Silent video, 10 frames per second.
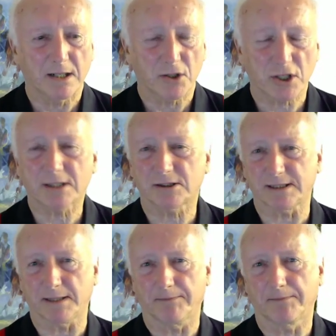
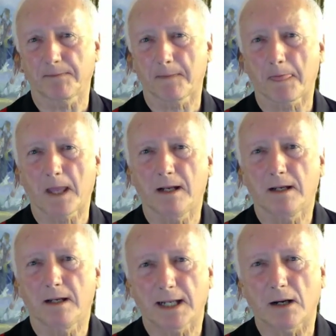January.
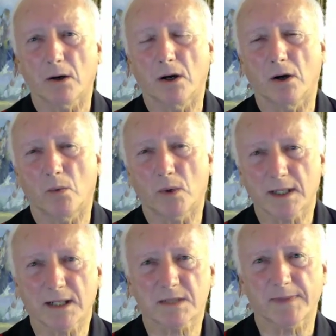Now, what
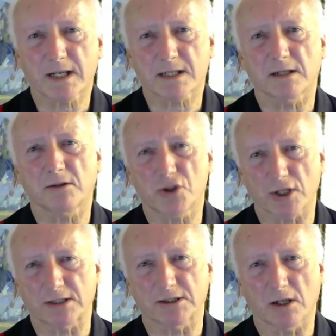I expect in
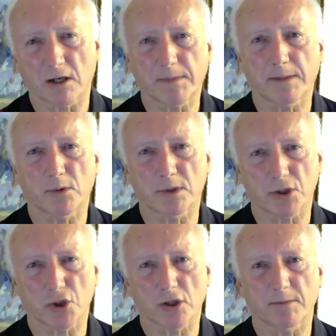January, a lot of people want
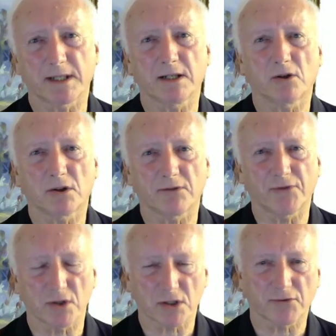to join me on the
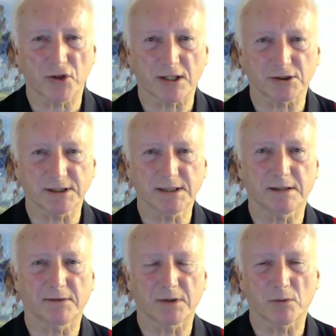1st of January.
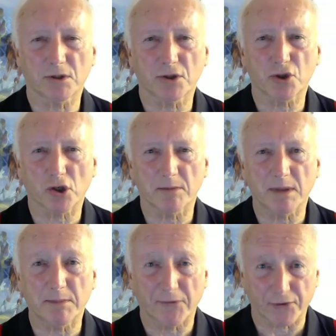If they want to join
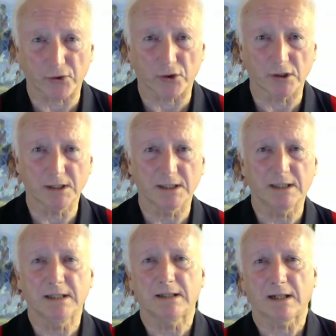me before,
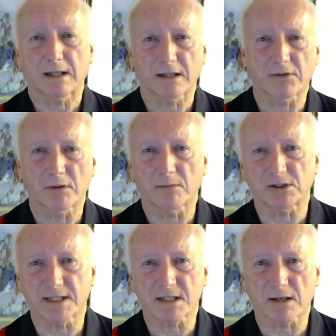I'll give them
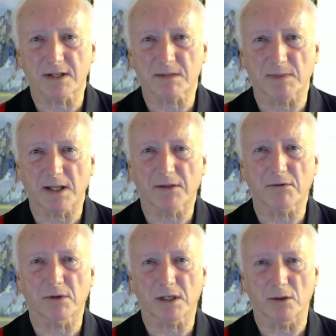the rest of this
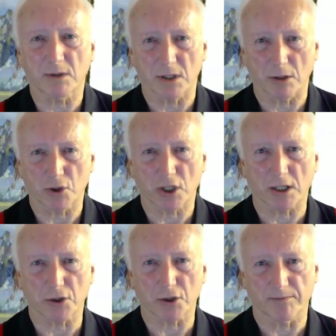month at no
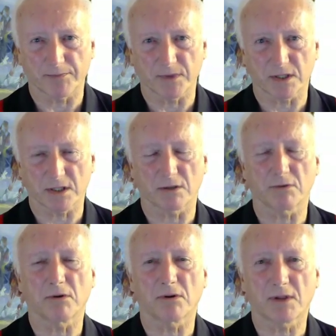charge.
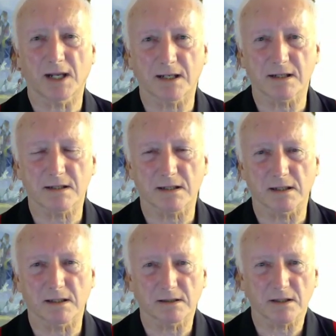So that is
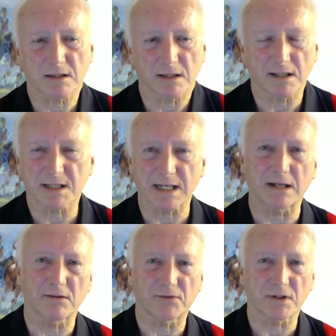just an
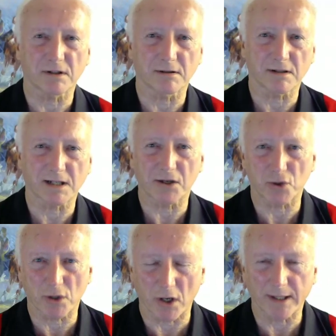incentive to get
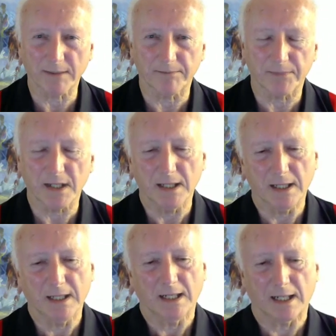you going.
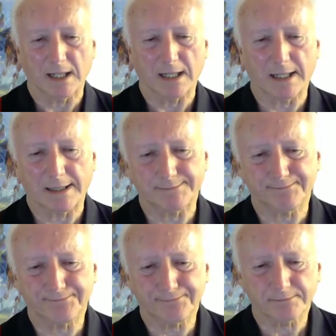
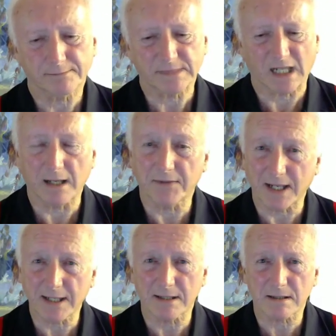And
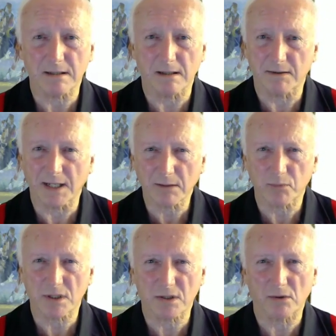that
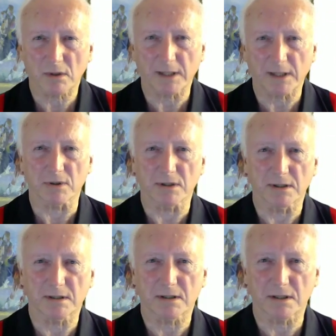what it's all about.
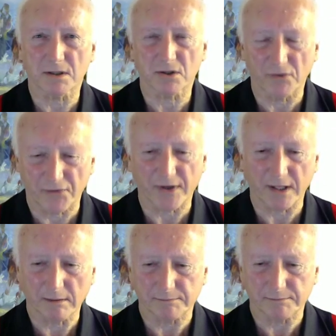It's good
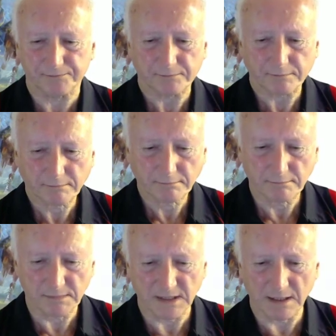fun.
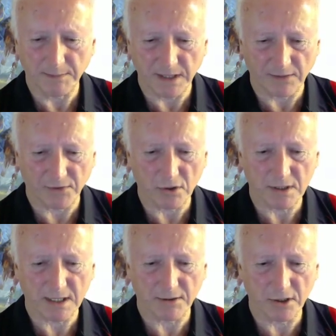Let me have a
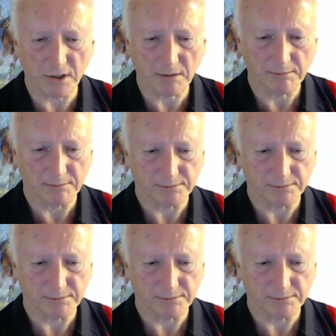look down here.